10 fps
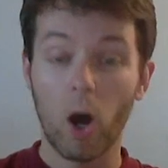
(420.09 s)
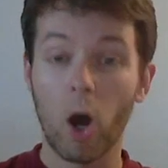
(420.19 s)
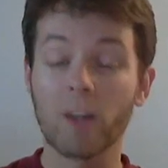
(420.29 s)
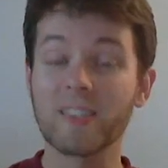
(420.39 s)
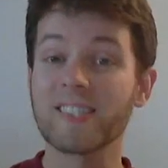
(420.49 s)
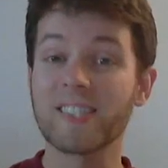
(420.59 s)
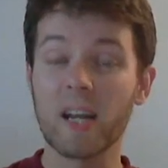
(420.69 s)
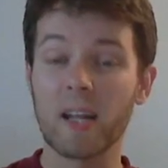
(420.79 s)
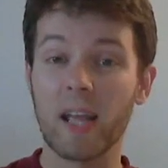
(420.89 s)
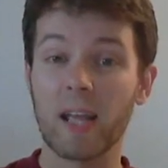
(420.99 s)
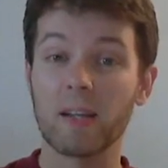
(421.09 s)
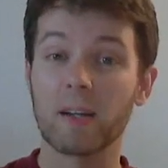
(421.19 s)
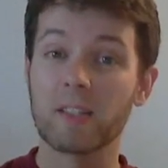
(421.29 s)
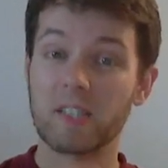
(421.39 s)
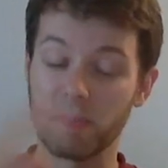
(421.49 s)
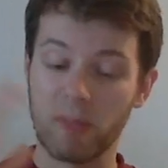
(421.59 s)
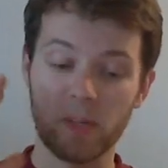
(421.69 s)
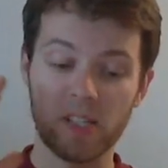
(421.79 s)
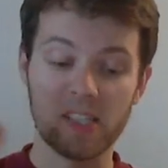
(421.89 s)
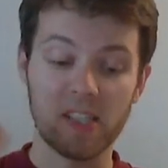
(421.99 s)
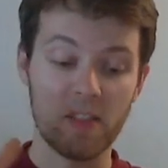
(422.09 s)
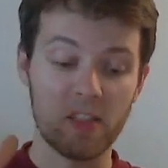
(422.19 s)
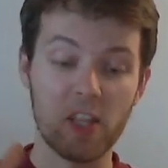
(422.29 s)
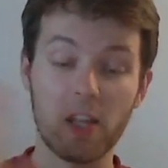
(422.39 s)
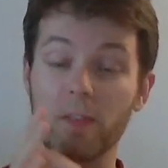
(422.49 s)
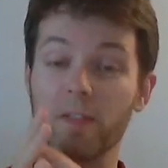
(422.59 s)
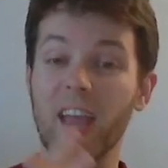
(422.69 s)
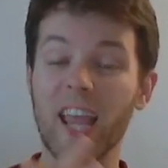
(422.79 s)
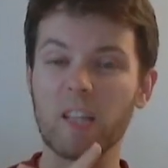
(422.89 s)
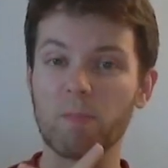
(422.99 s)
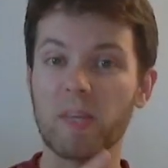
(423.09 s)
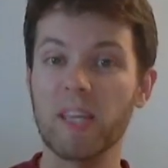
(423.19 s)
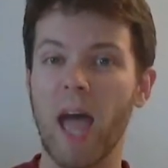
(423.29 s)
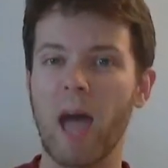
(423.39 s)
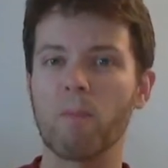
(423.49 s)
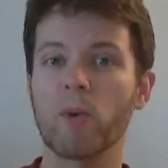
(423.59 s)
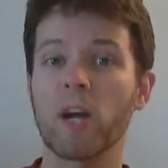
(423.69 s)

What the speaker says: On Saturday, September the 17th, 8 p.m., we are